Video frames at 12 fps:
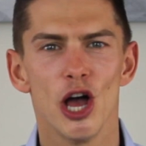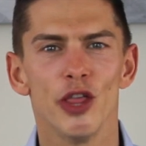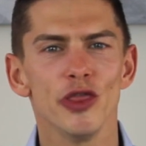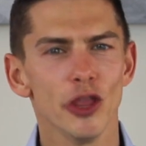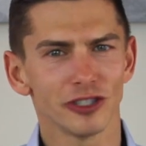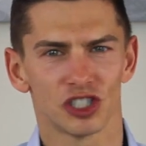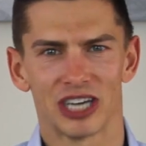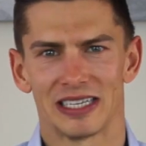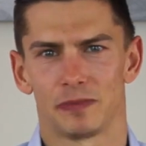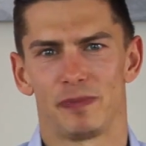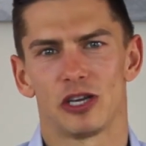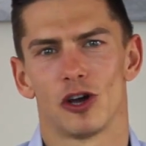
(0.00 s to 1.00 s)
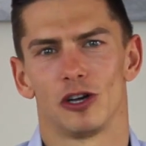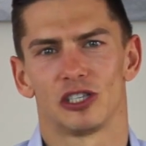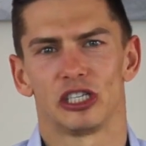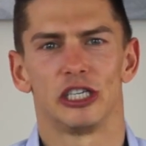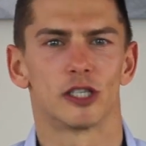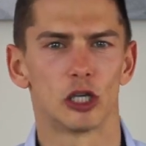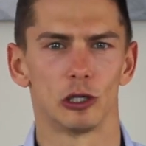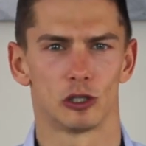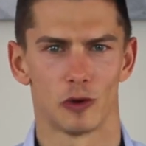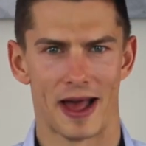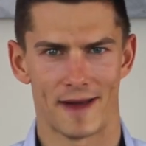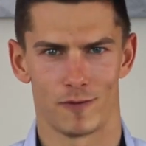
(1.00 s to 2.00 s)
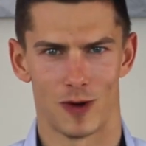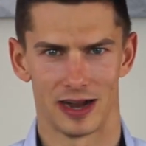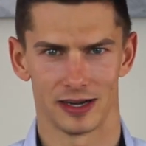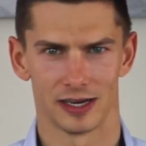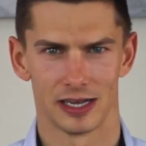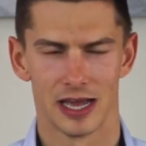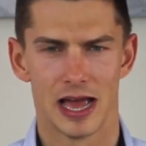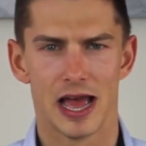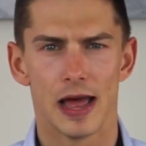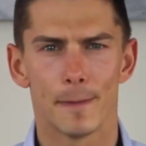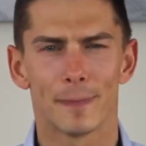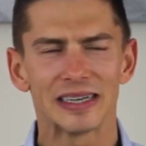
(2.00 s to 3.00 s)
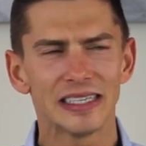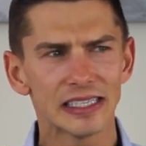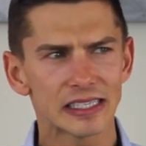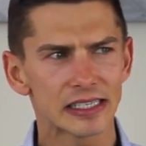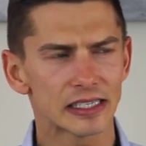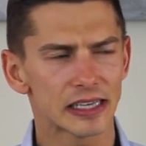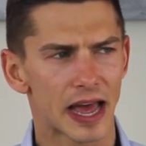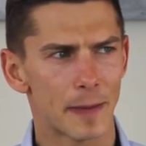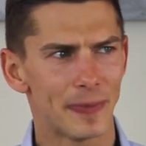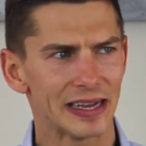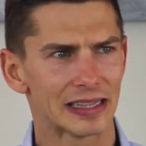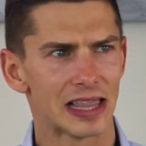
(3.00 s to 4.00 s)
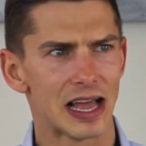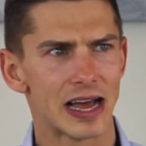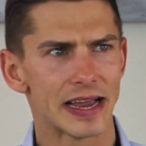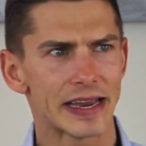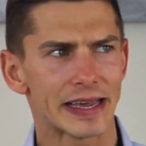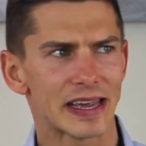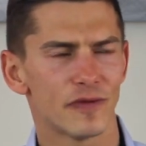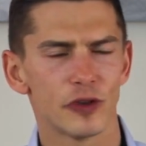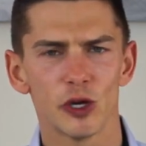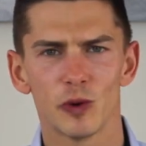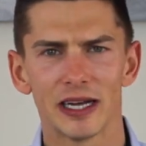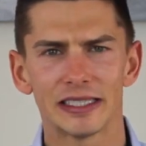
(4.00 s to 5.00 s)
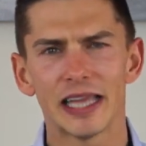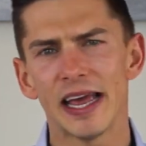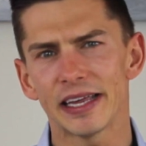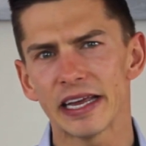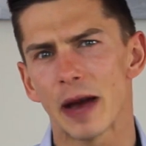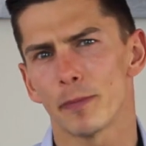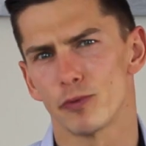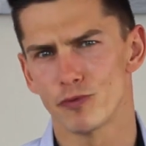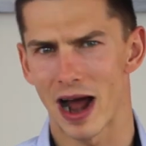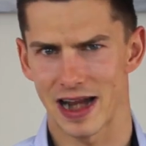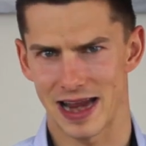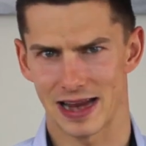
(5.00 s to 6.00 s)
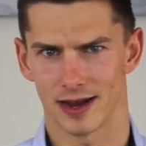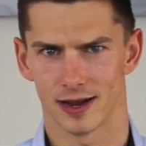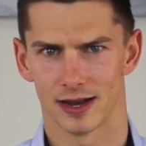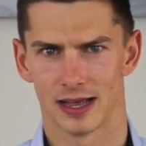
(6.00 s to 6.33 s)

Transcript: Not just because it's good to have one, but it's a bit like if you were taking up running.